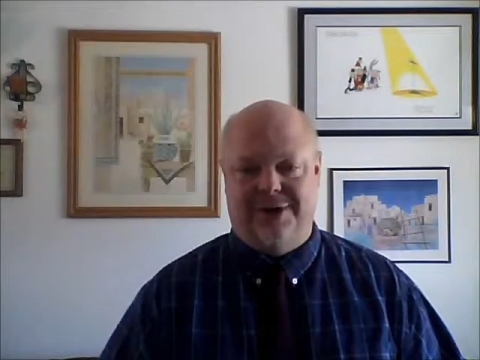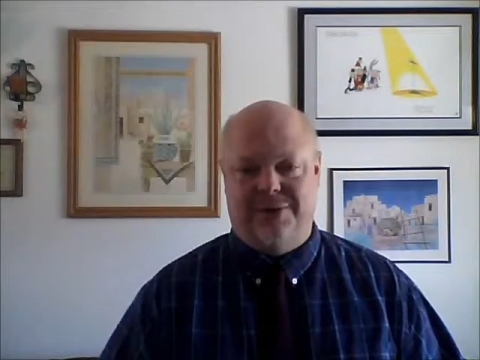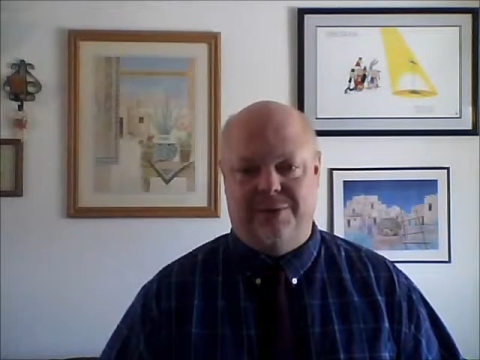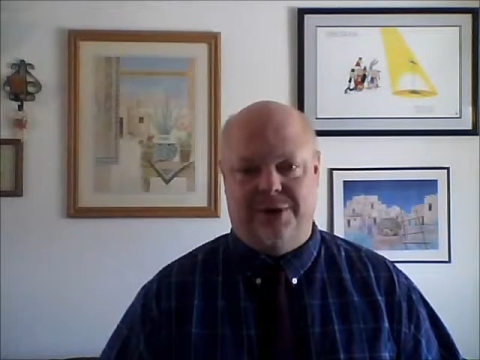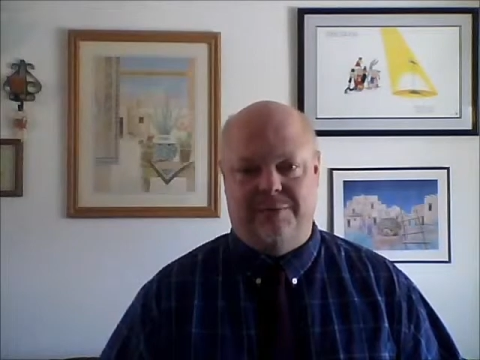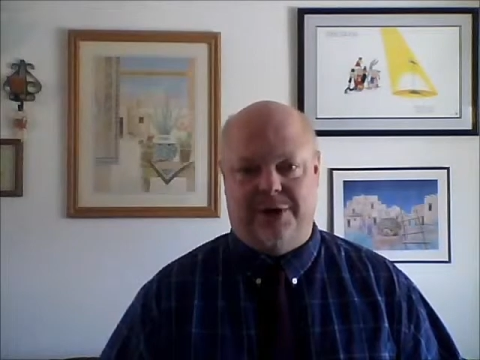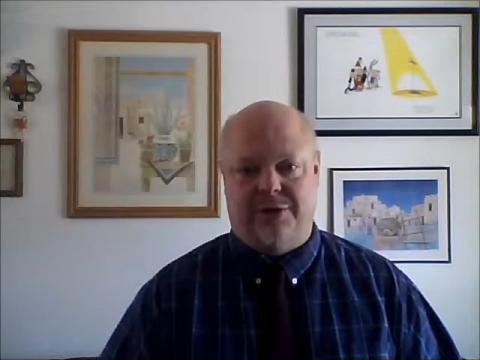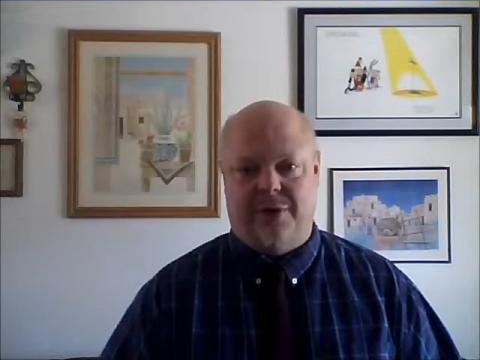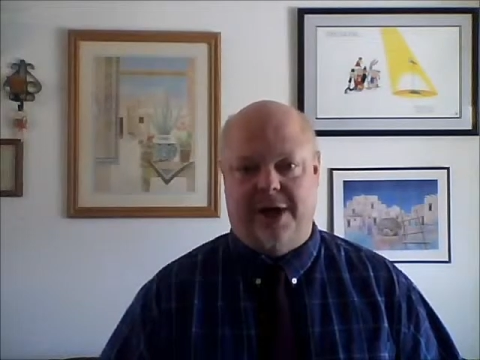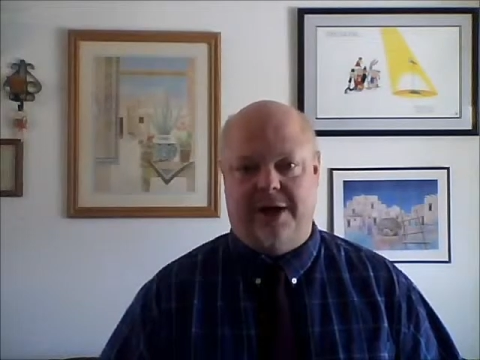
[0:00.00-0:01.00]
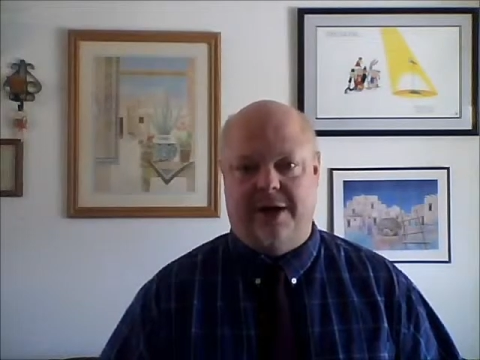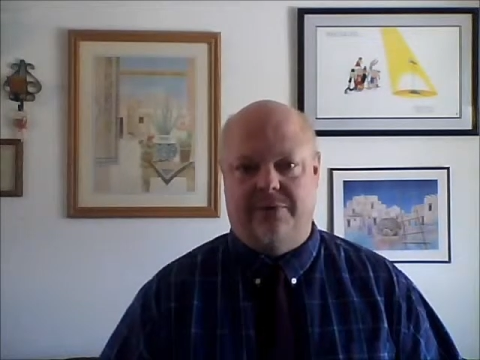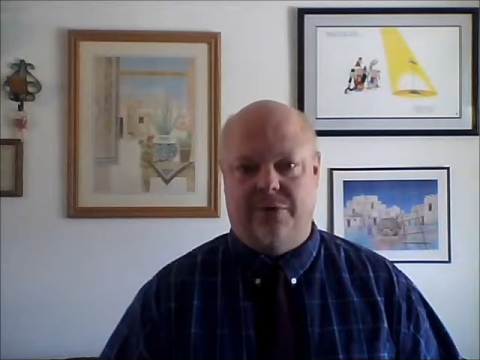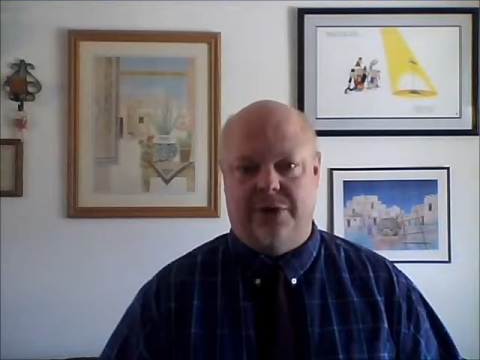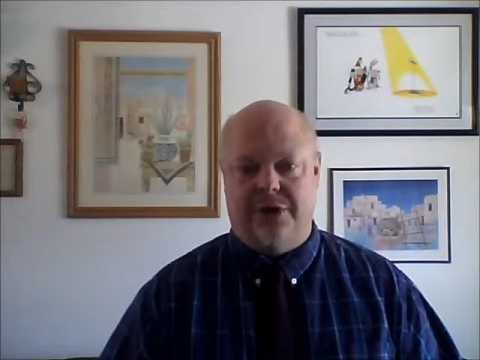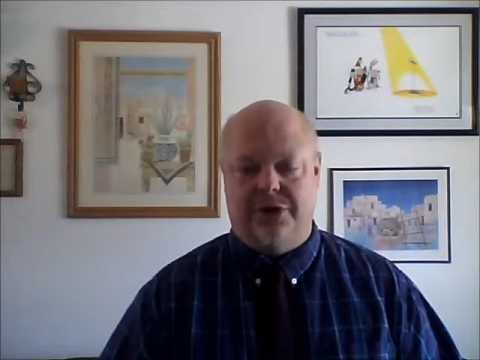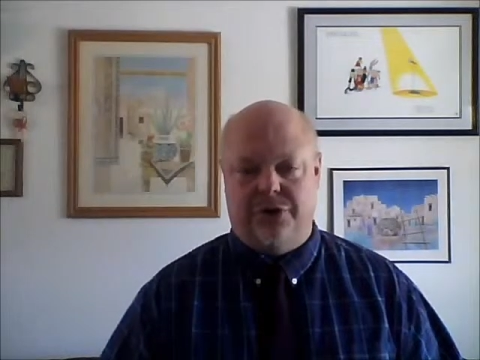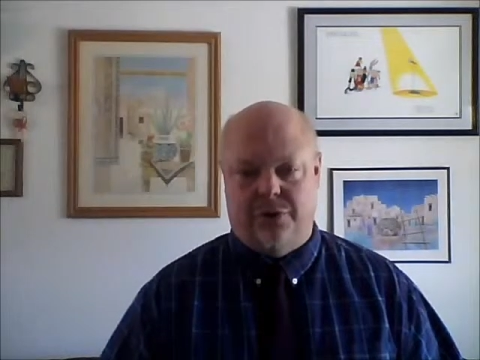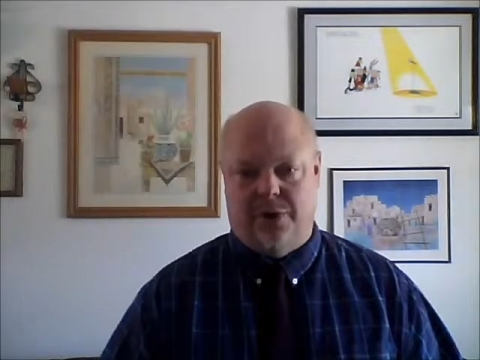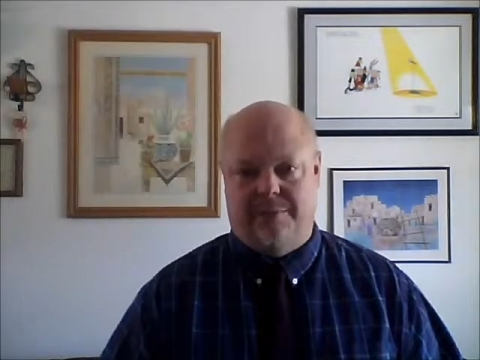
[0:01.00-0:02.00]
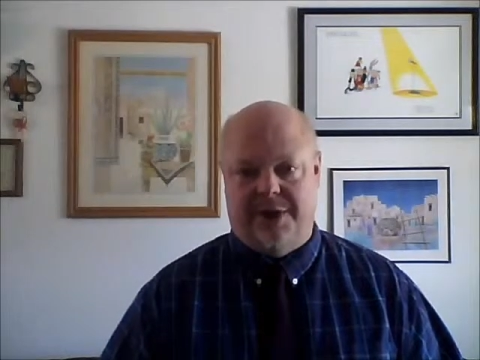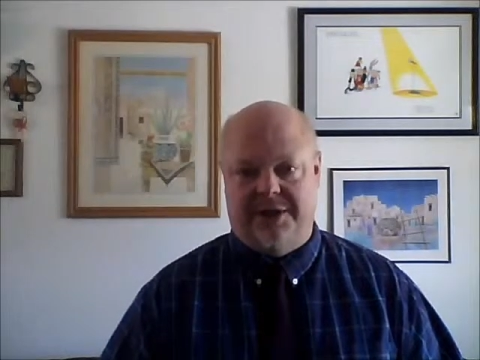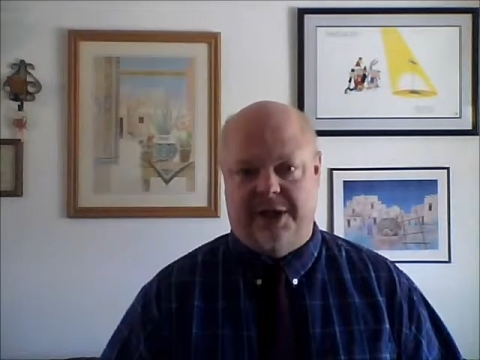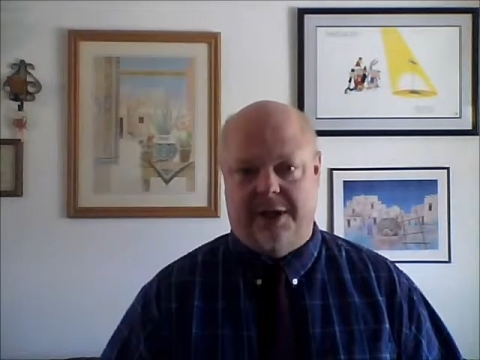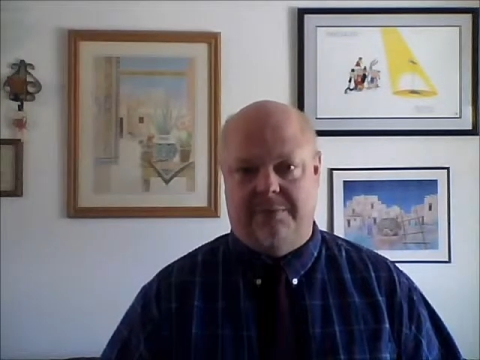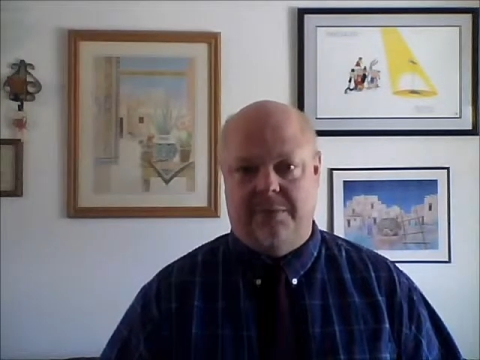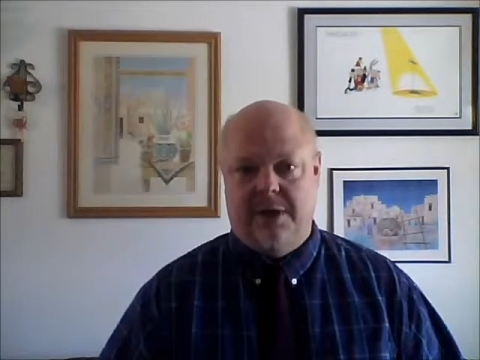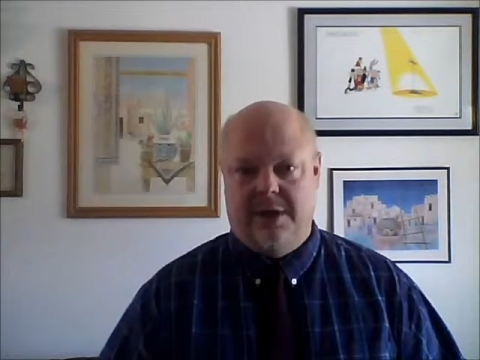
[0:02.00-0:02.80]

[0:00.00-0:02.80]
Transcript: it's really been great, and I've really enjoyed my time